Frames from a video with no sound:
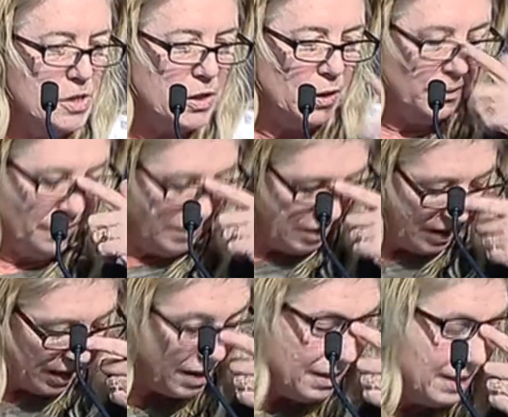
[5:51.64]
So,
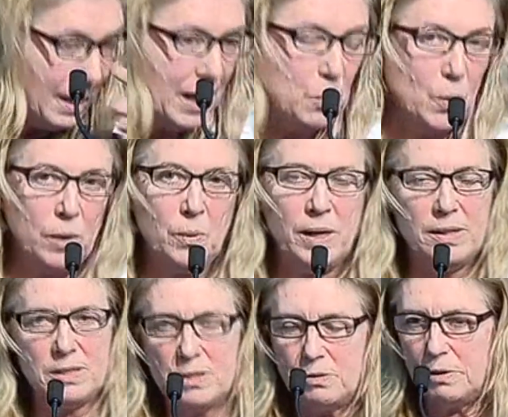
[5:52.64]
in one way,
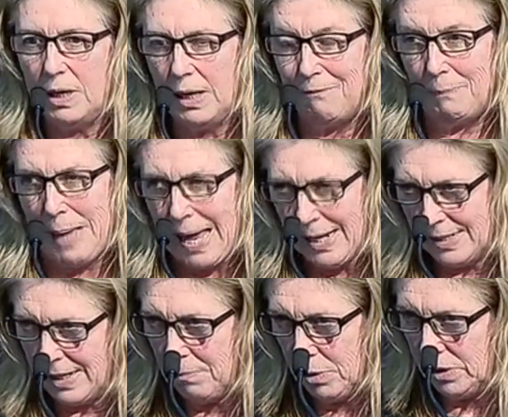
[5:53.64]
this is a really bad
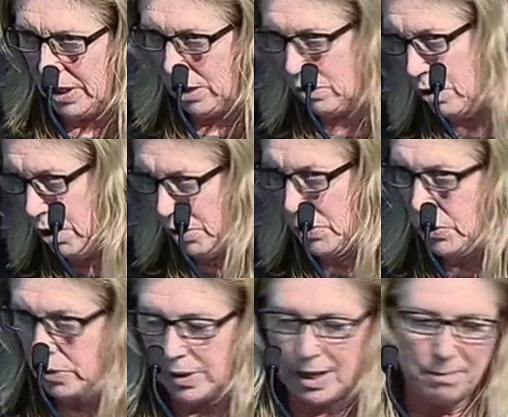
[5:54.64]
example to introduce
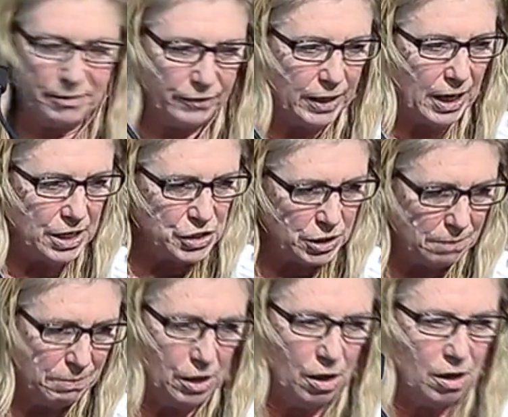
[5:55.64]
you to
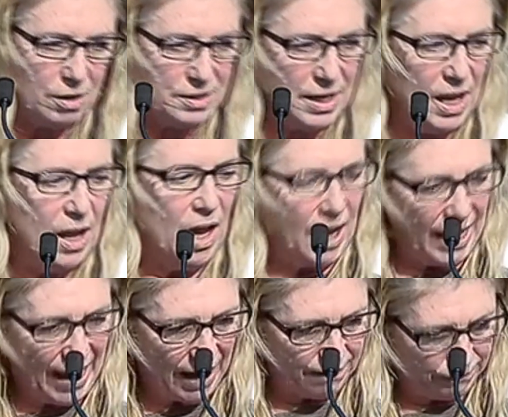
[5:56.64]
gamification because I
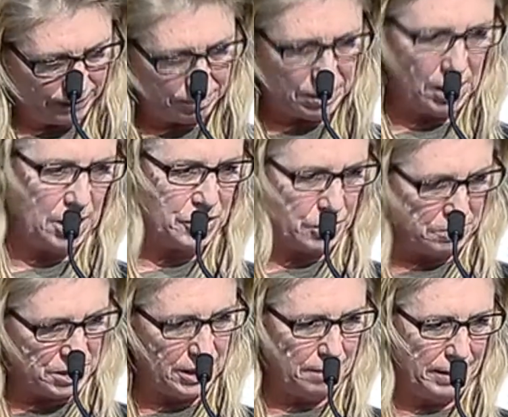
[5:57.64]
had flipped
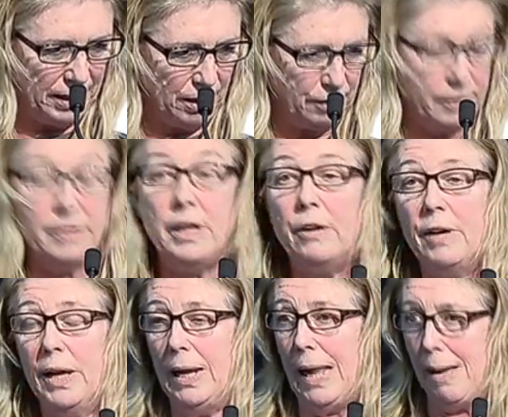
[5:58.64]
classroom, TBL,
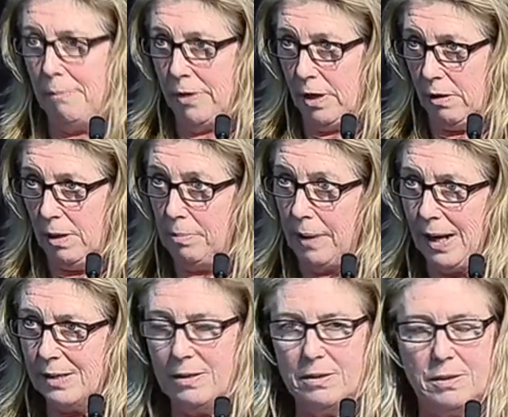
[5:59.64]
theory and lab theory
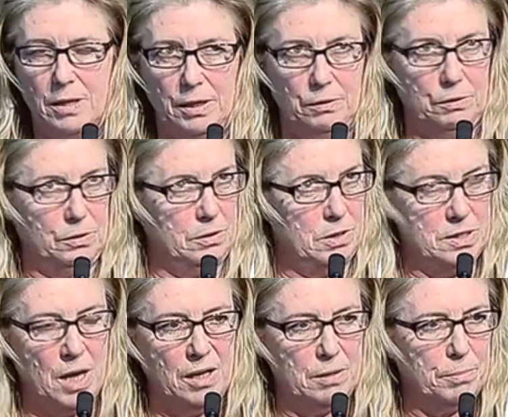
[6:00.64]
praxis. I
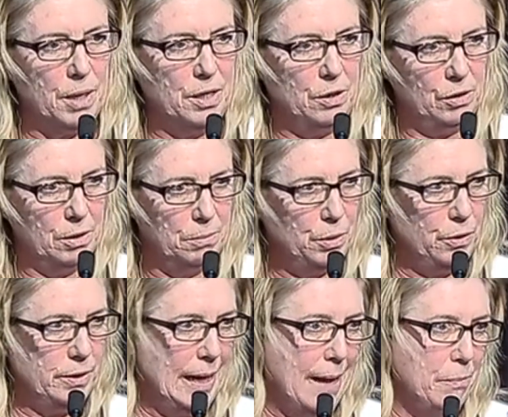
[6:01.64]
designed a brand new
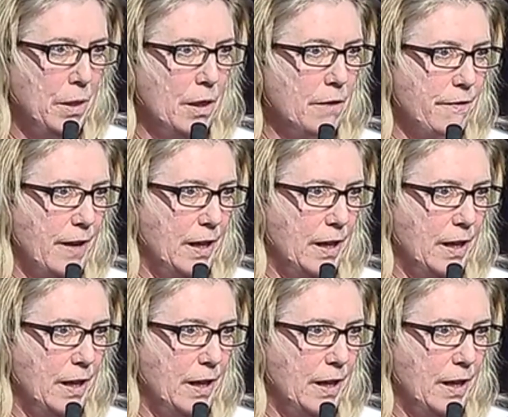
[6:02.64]
computer lab that the